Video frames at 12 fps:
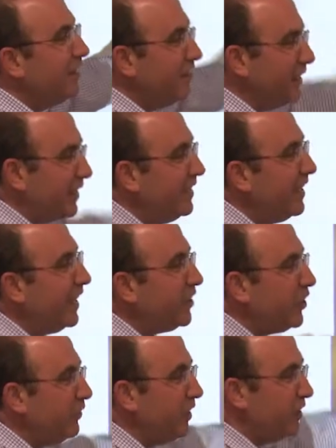that
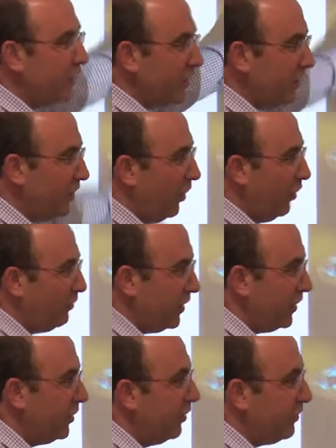nature is using over
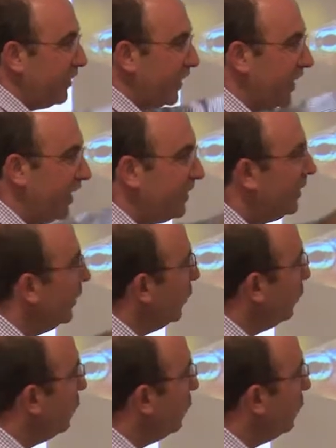and over again to